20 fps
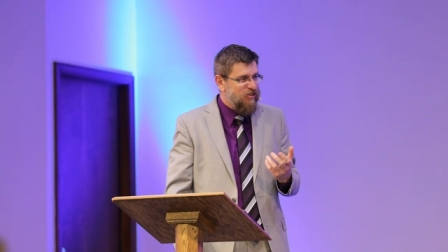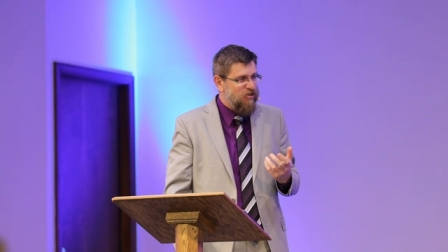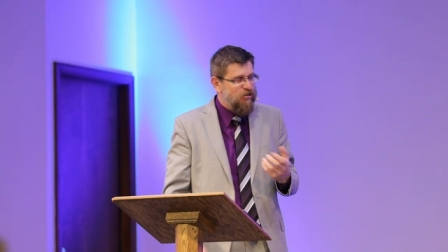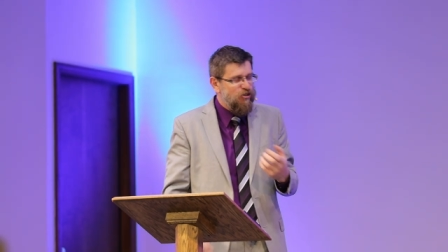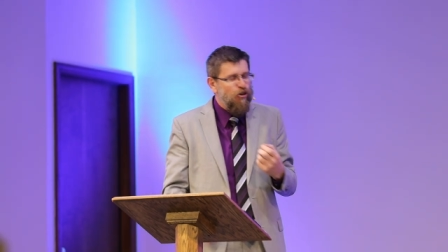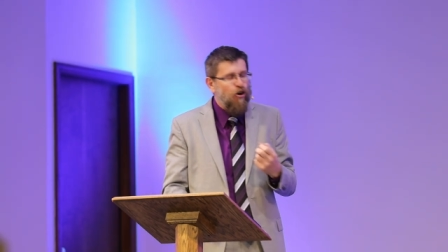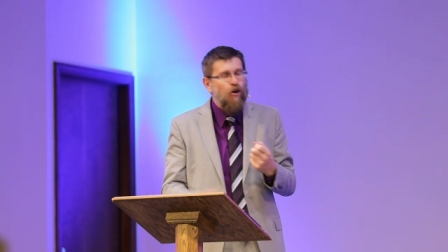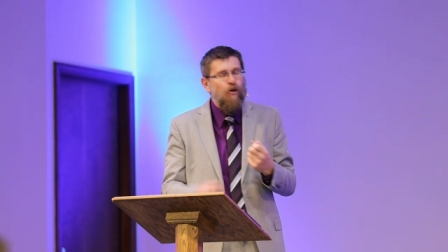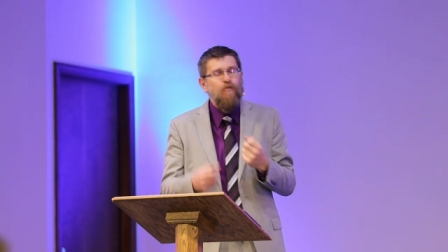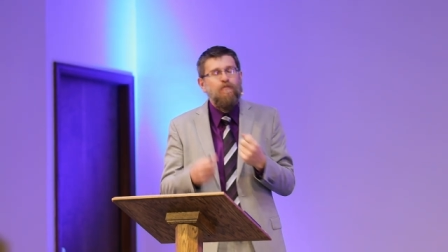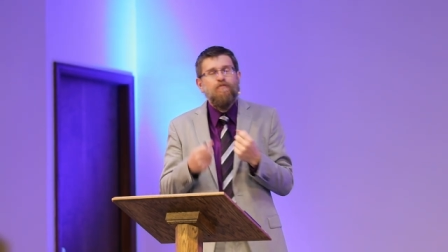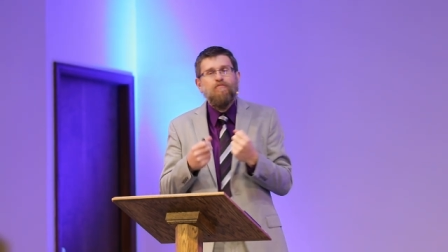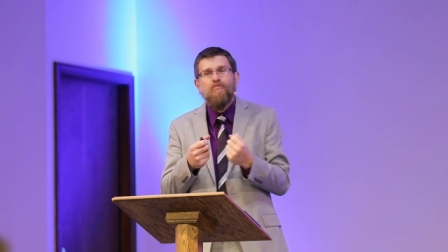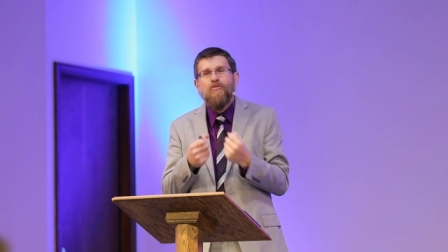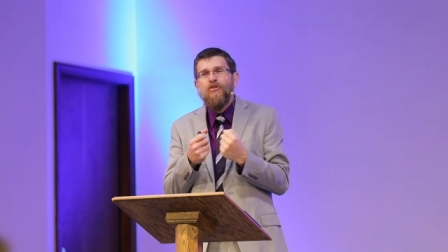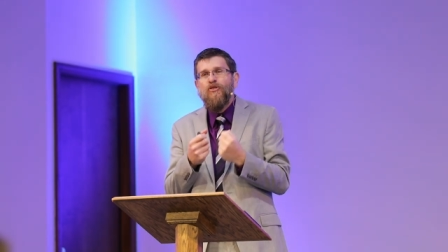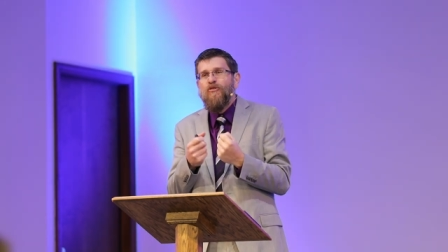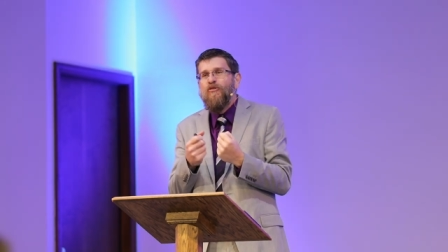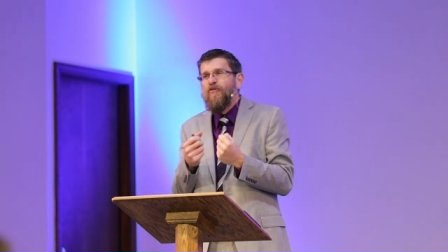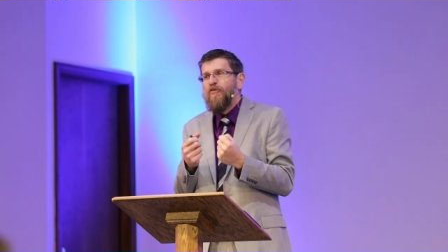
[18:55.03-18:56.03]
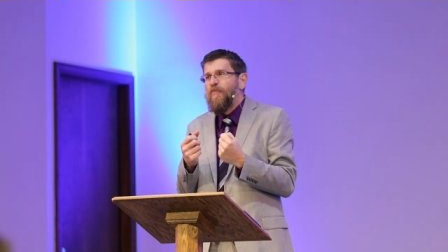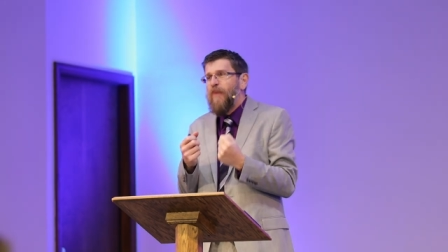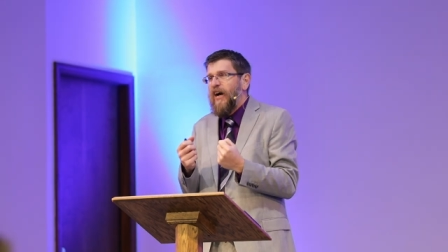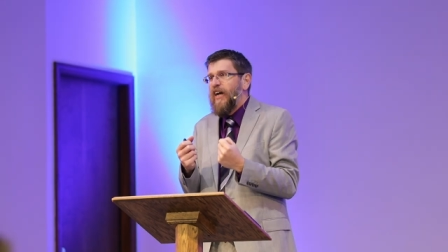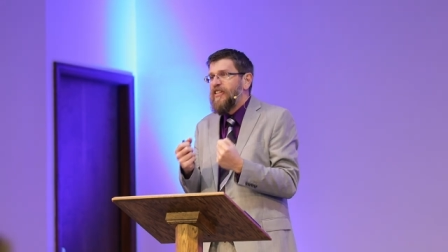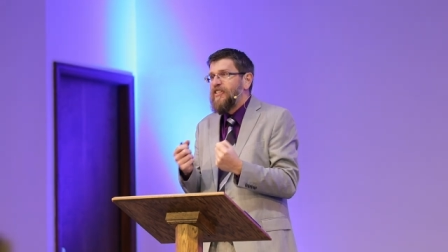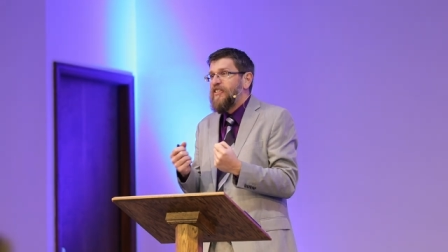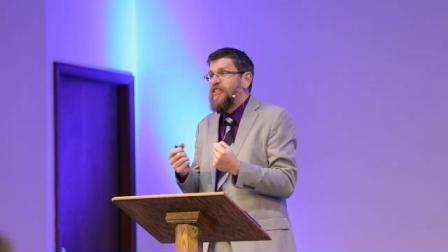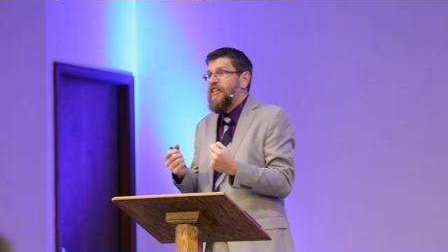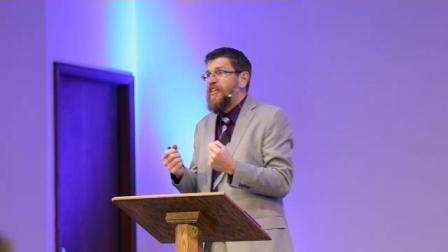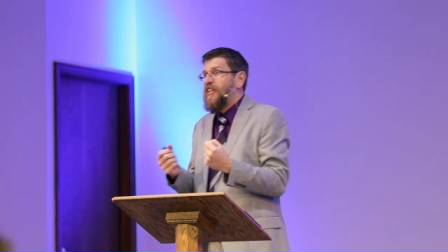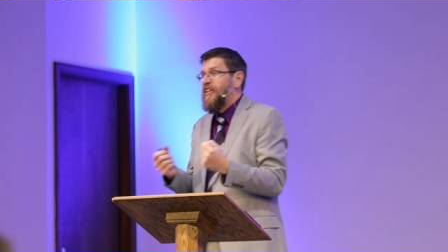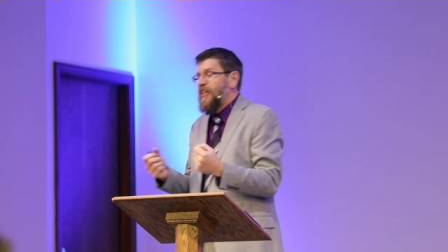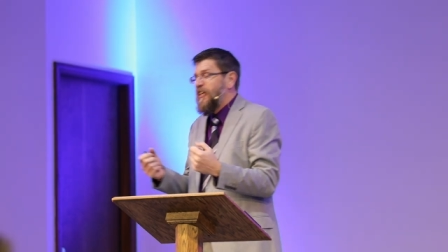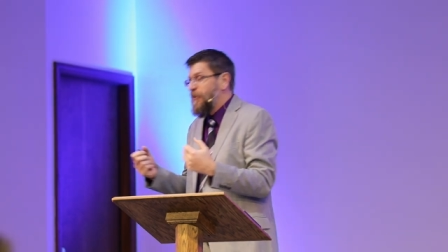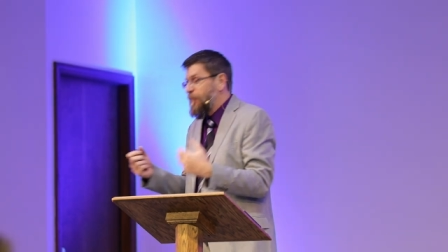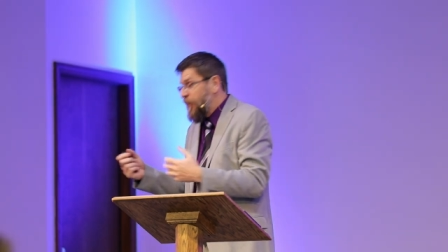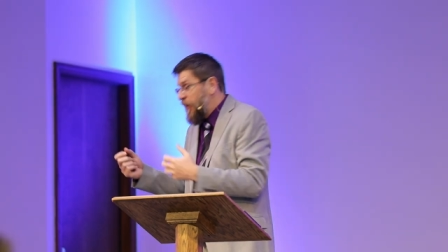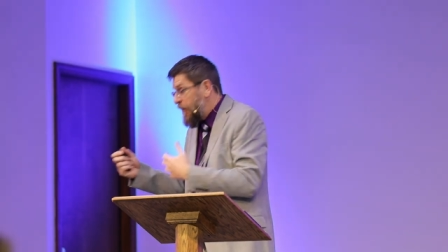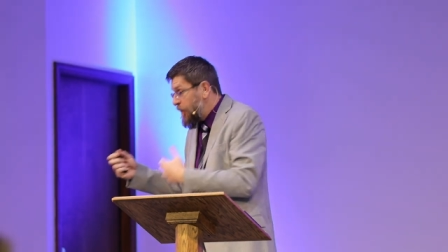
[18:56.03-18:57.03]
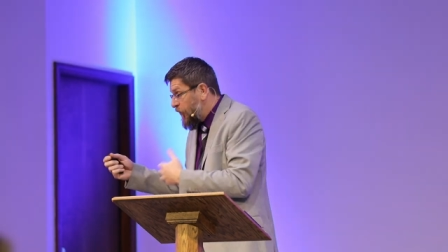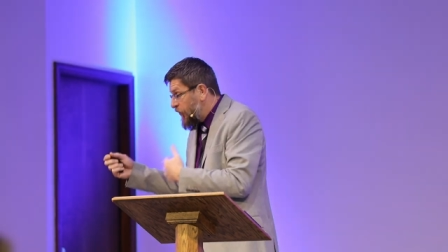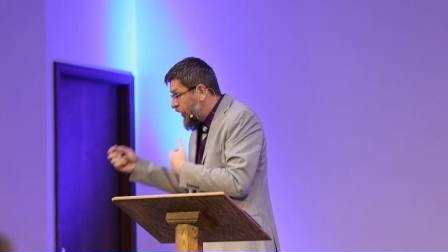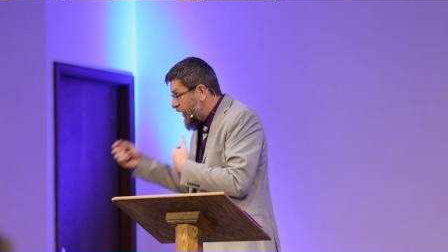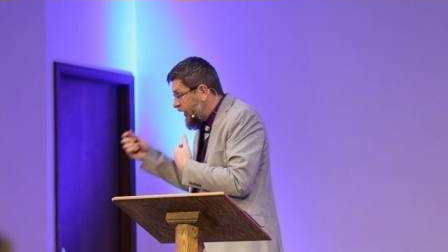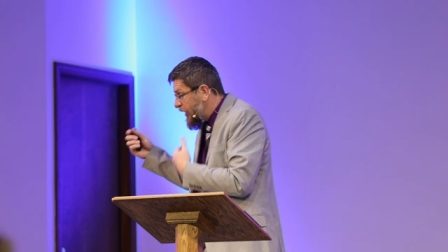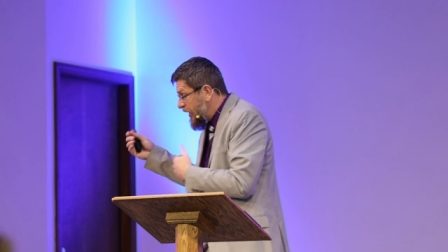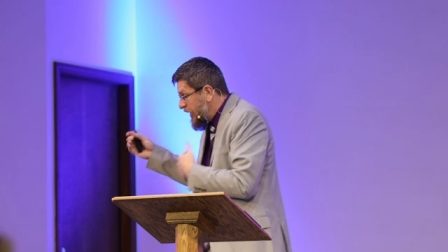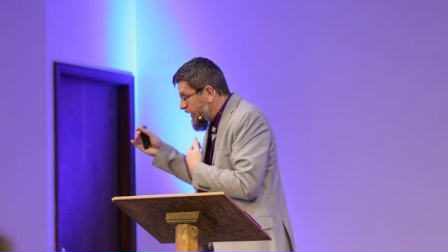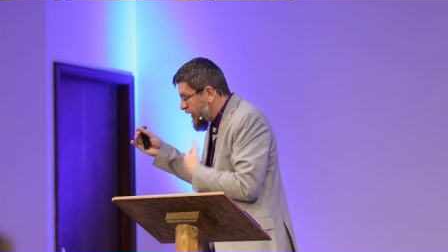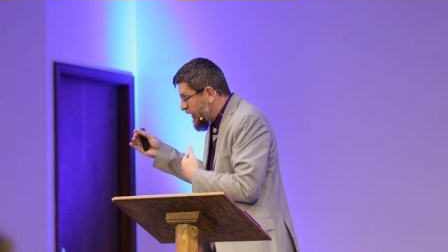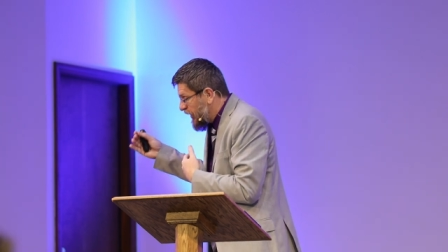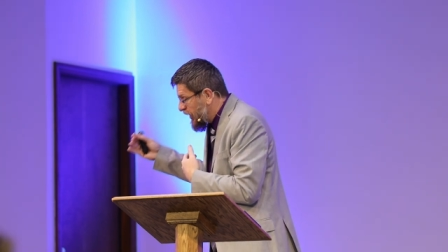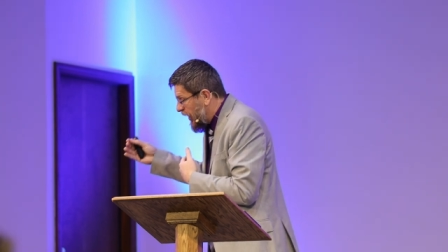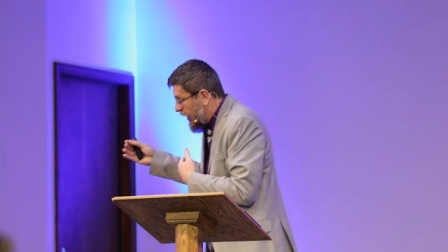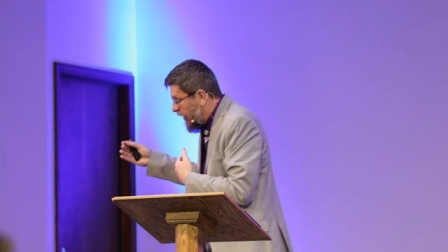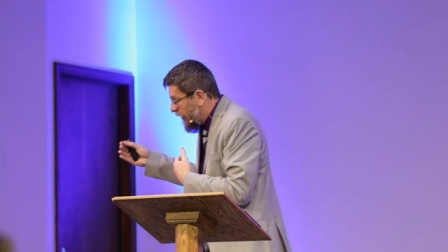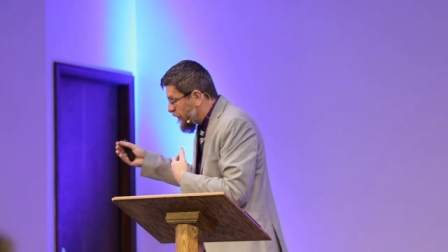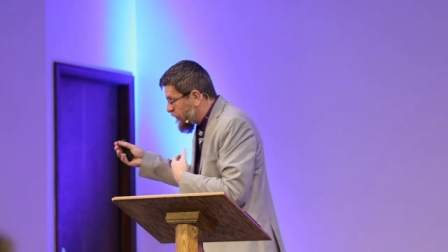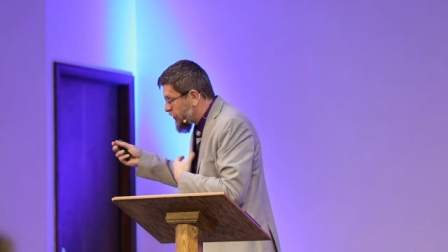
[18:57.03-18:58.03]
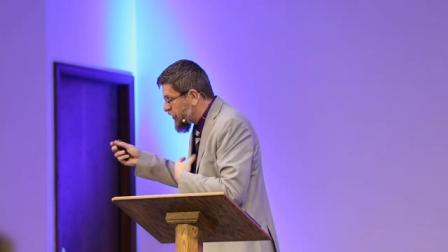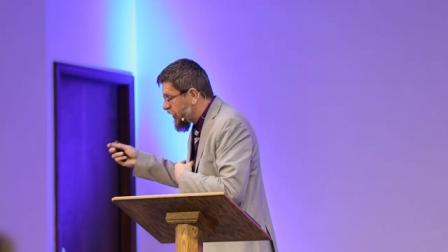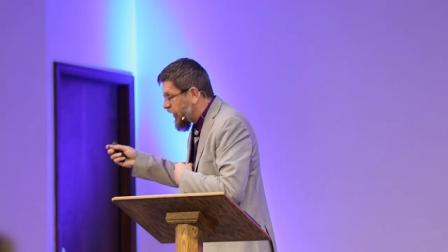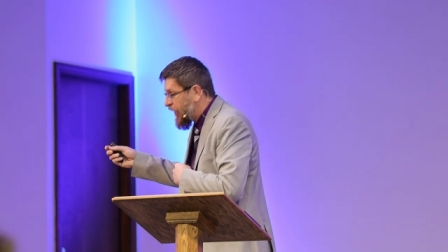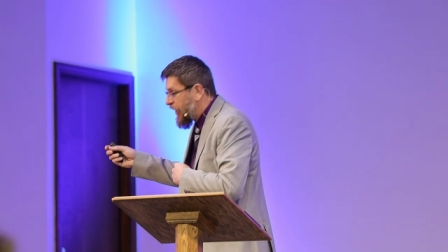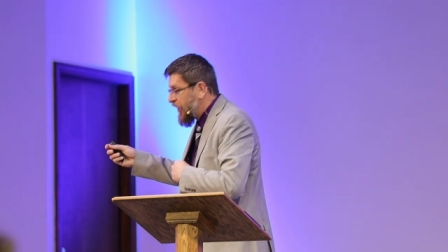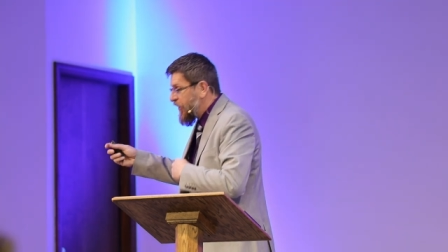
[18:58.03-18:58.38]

so moved by seeing his people that he loves